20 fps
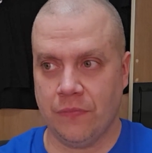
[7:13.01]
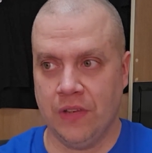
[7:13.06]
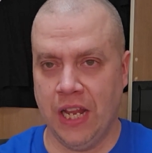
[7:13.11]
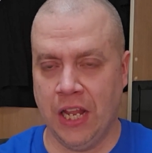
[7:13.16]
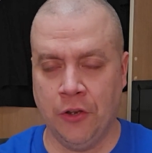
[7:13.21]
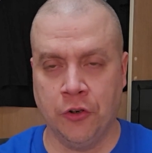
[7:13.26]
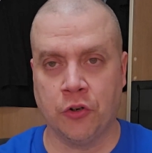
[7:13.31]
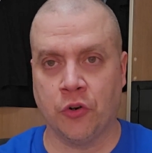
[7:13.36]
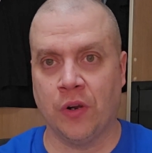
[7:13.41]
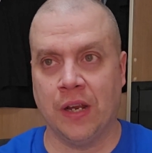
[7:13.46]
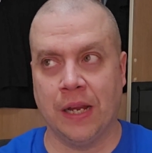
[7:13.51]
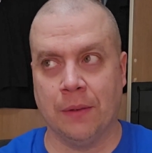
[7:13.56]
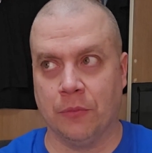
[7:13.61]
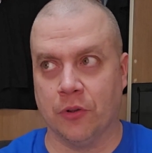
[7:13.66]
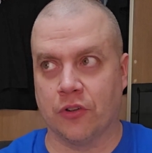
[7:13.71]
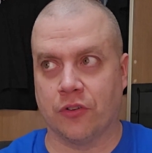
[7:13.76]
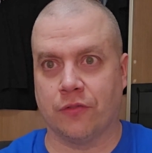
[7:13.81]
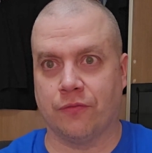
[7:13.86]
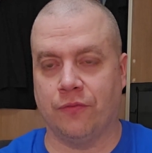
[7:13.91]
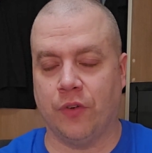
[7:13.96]
Heather Graham
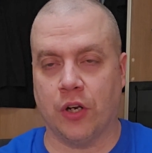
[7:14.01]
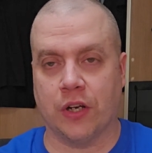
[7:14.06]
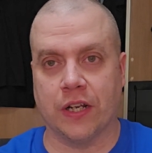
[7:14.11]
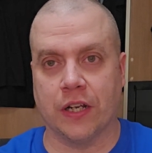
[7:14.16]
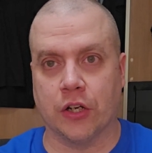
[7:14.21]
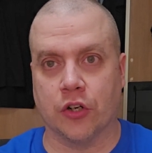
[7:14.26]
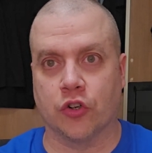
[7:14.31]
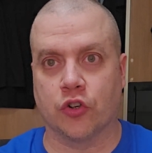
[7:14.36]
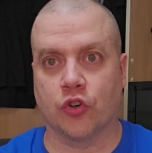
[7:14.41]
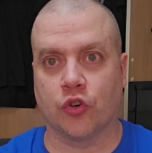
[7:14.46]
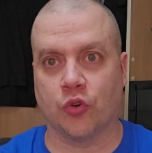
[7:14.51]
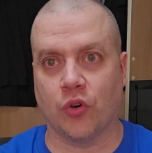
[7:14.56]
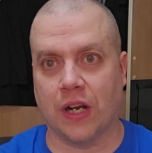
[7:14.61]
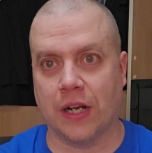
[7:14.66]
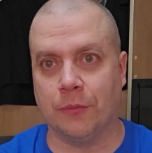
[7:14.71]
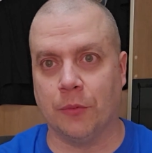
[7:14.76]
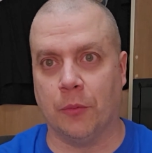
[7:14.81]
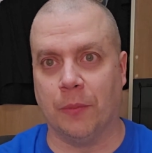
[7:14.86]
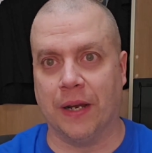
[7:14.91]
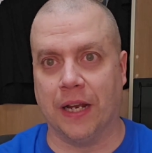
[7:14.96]
looks fucking
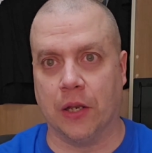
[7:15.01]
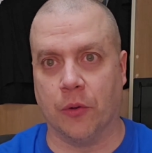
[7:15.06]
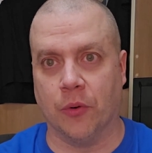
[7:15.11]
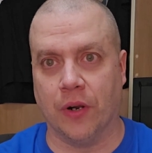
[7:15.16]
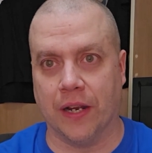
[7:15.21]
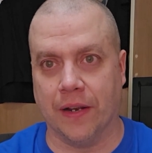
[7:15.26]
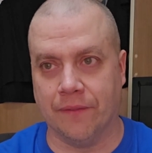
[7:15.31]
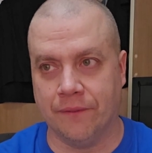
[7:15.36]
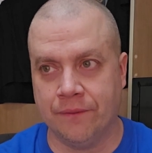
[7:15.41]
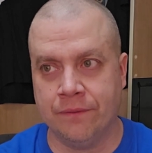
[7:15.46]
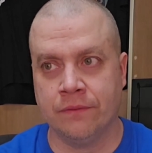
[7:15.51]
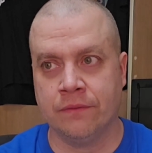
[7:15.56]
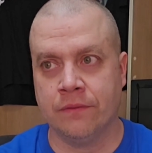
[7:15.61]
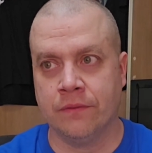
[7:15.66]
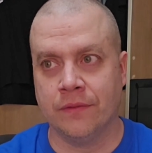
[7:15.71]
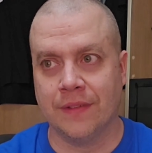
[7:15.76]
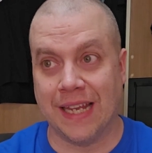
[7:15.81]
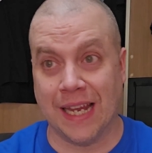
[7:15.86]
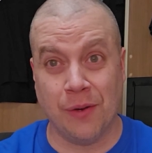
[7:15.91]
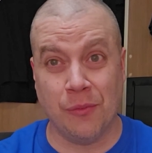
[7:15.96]
incredible, by the way.
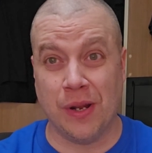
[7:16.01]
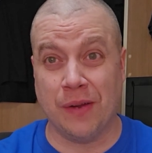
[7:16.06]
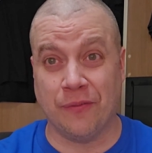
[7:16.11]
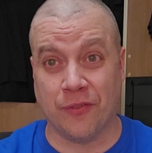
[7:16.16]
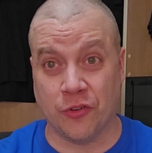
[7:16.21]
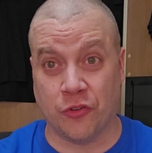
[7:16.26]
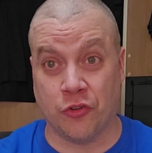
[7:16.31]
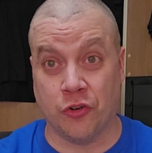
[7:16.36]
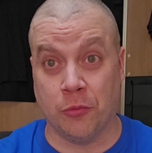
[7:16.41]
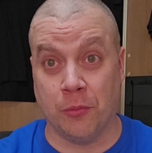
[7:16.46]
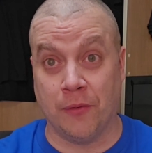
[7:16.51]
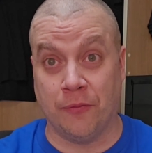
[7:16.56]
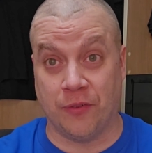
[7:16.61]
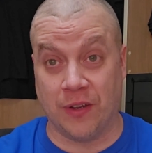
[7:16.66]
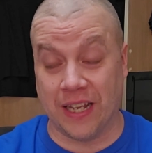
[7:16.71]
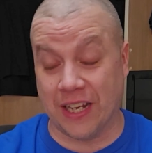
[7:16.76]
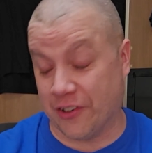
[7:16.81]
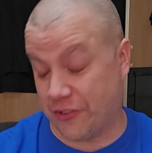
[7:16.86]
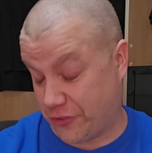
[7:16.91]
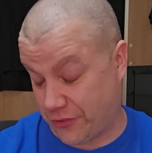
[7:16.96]
Can't wait for Suitable
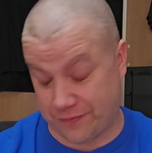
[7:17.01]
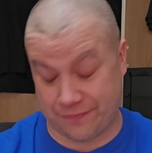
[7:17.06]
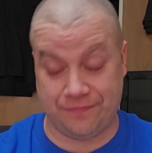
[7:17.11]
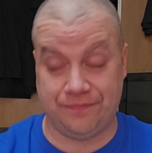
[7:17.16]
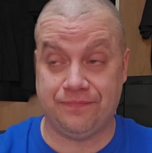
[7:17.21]
Flesh.